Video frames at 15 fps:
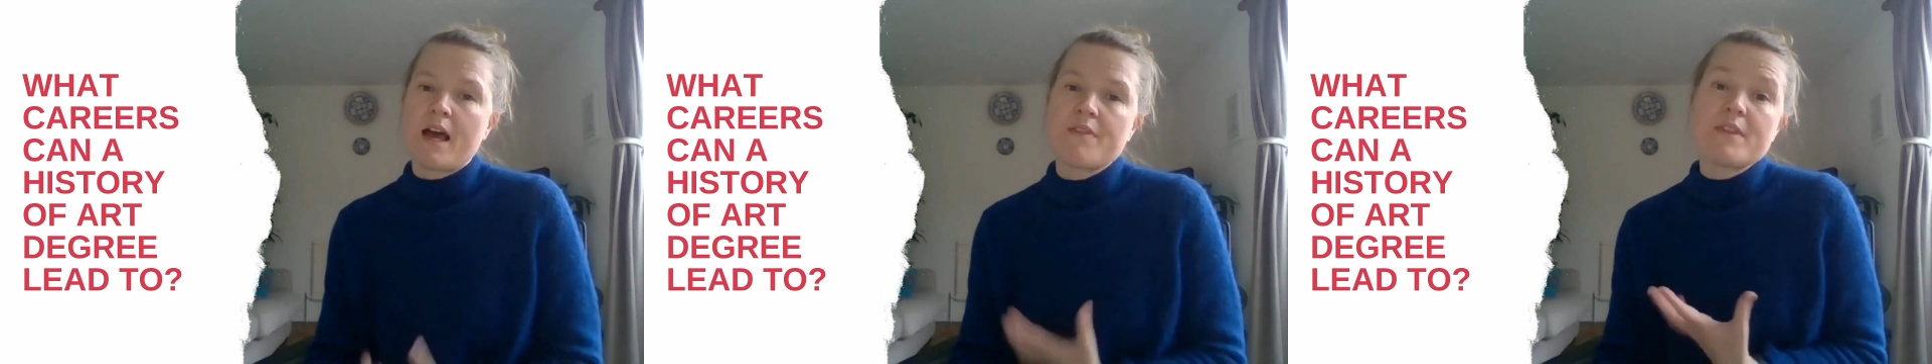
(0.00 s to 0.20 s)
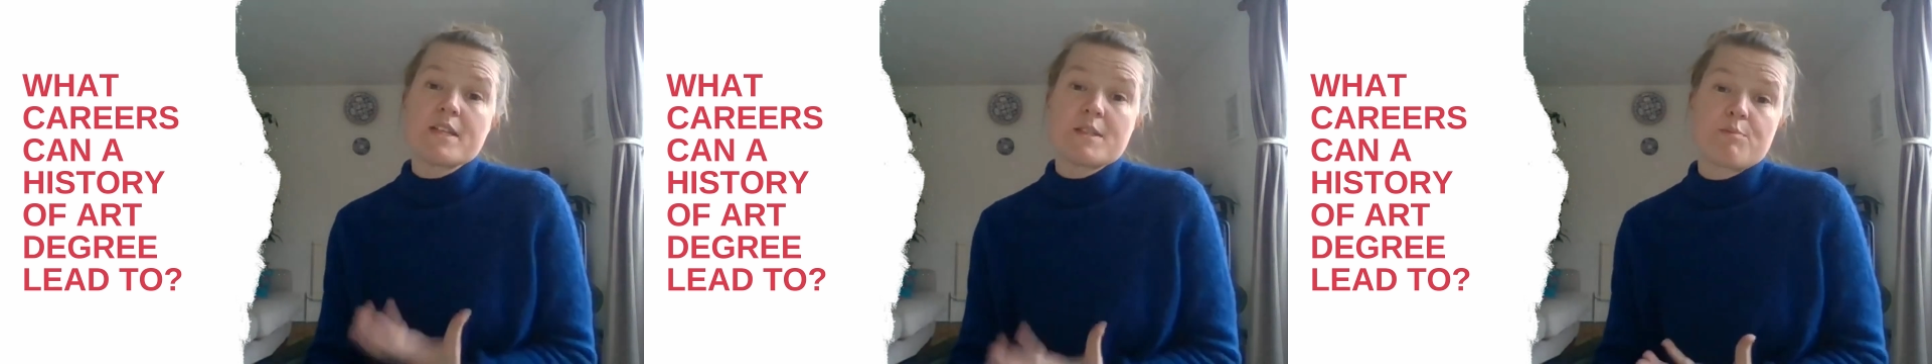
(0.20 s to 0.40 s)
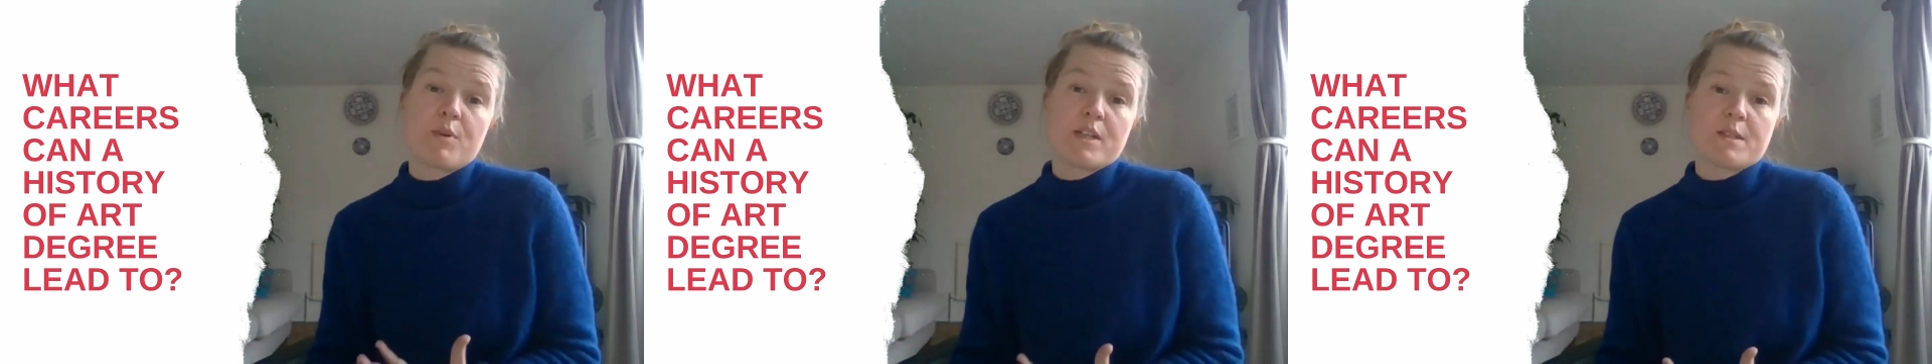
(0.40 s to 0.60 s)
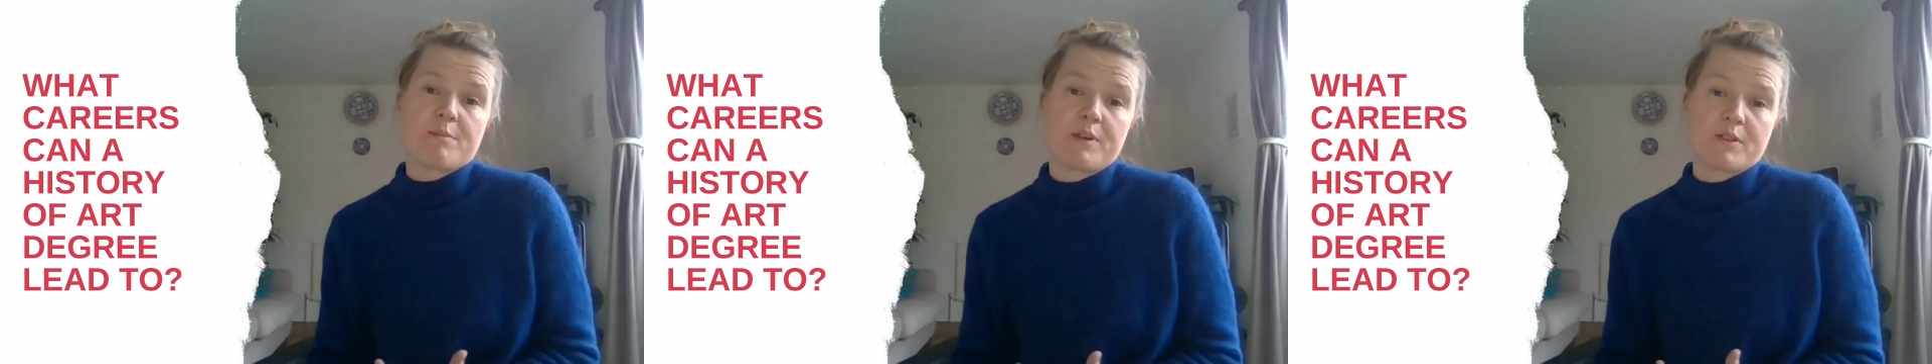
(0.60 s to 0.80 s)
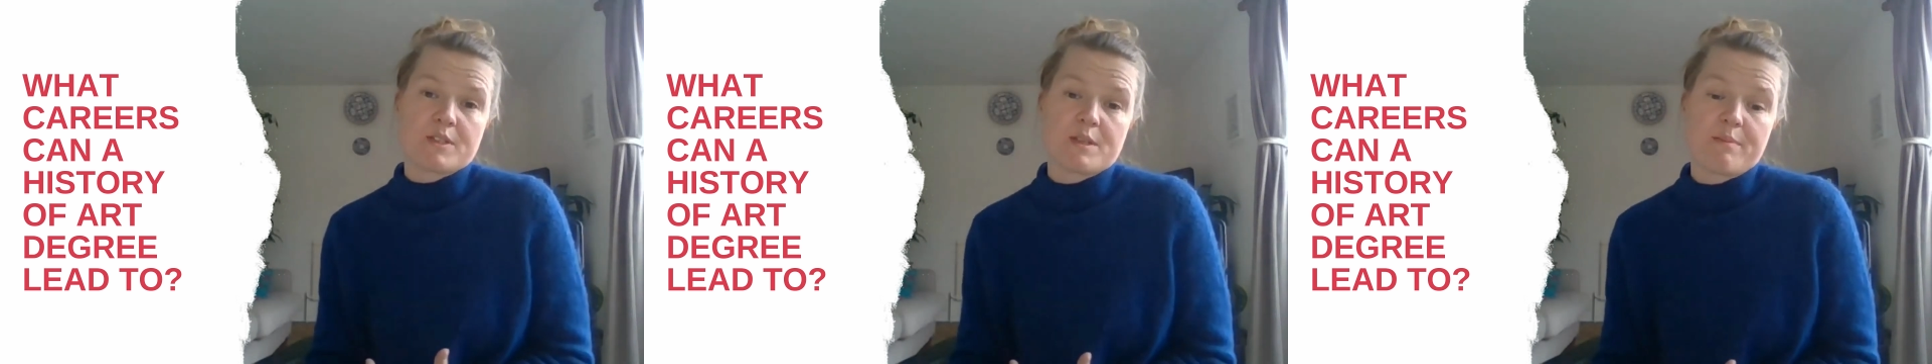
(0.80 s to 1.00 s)
And this brings me
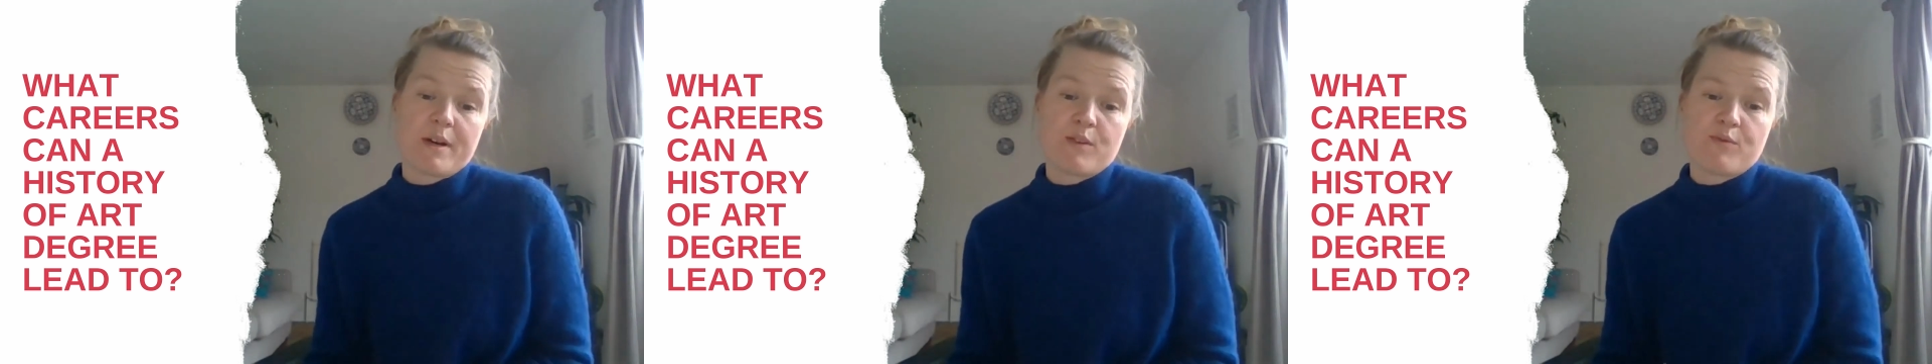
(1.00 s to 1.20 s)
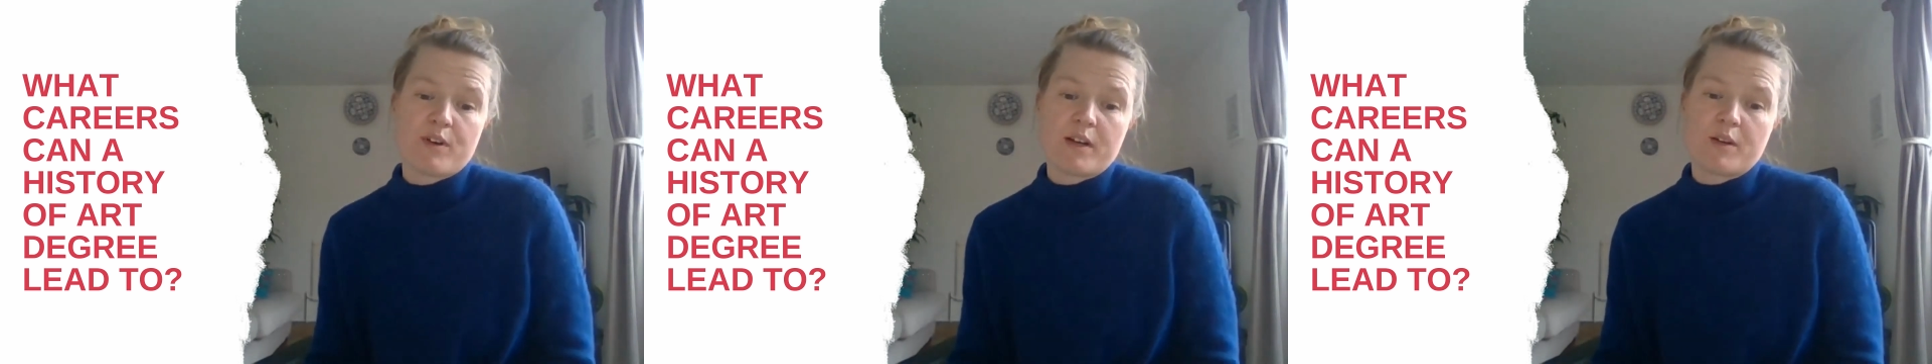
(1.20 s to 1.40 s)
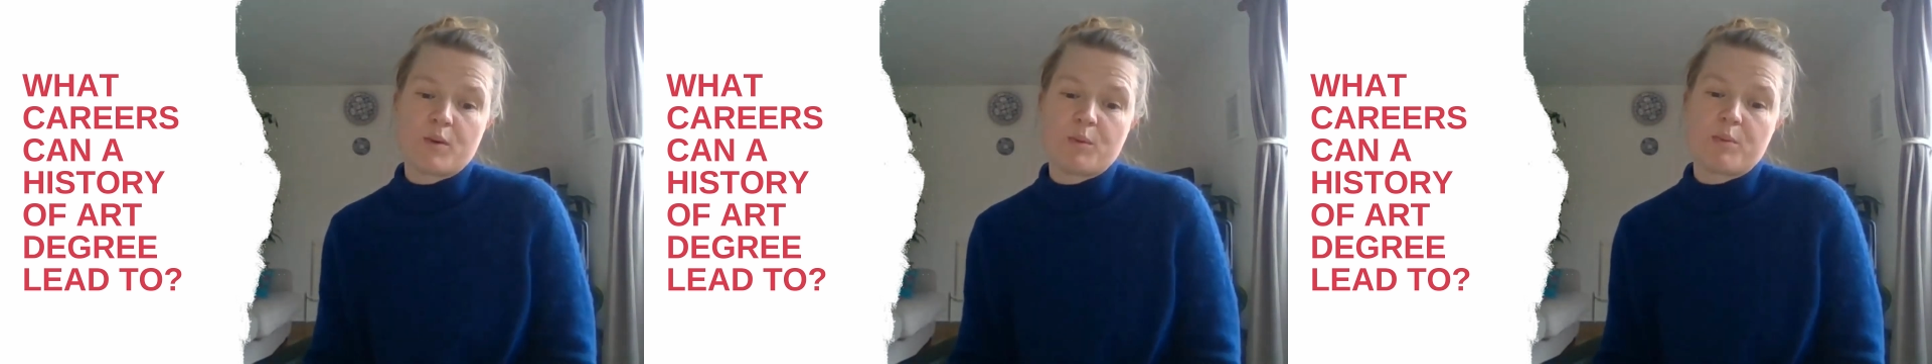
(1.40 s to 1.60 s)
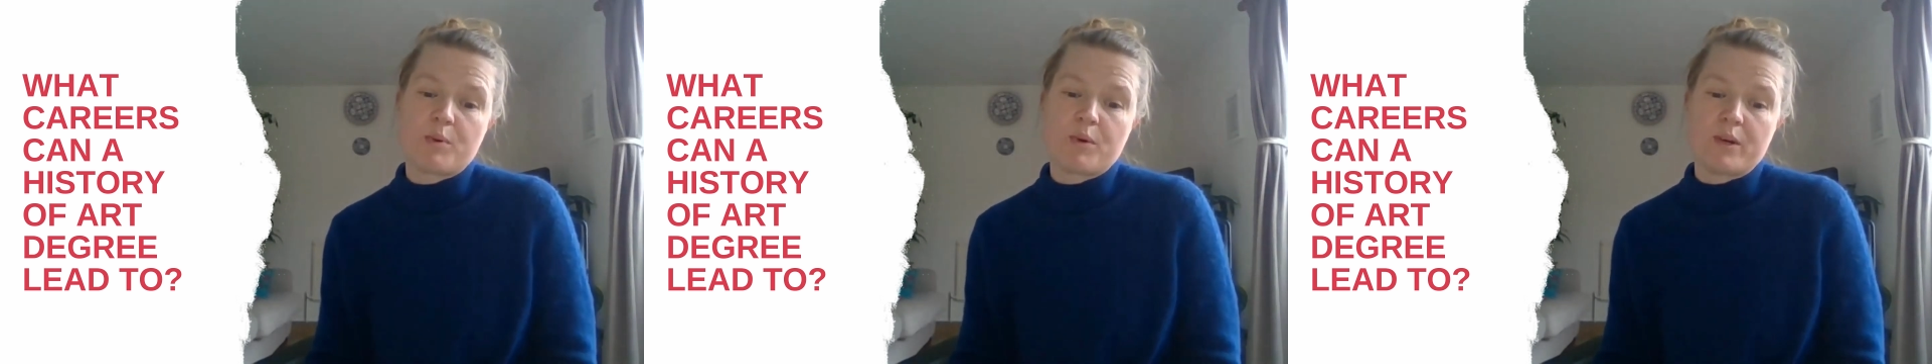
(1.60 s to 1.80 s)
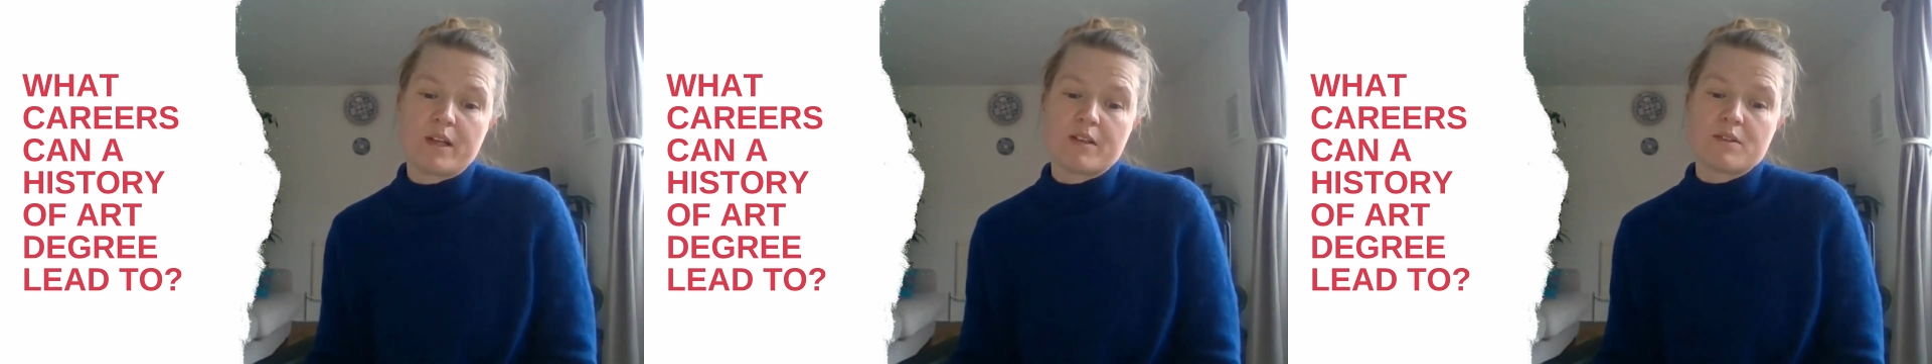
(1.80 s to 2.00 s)
on to my final
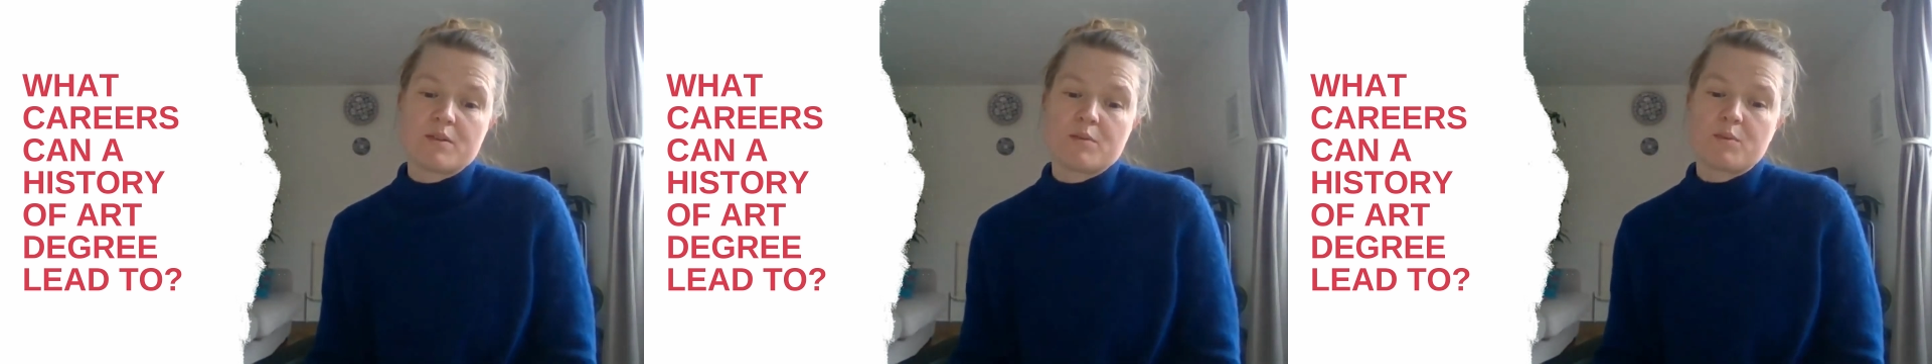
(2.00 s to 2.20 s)
point,